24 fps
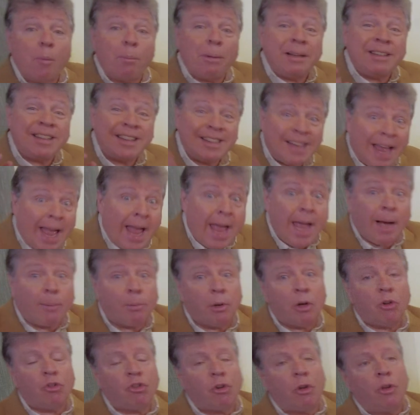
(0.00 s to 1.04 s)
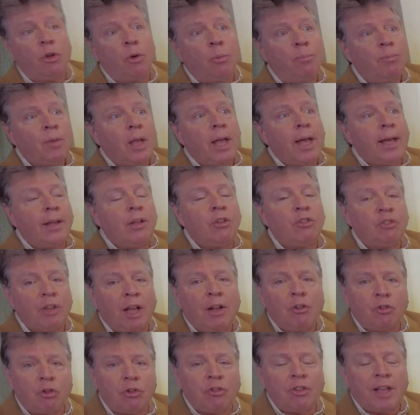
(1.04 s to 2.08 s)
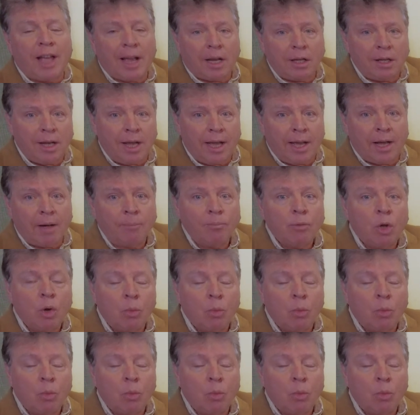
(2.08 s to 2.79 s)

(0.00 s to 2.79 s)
but today I'm going to show you an essential technique,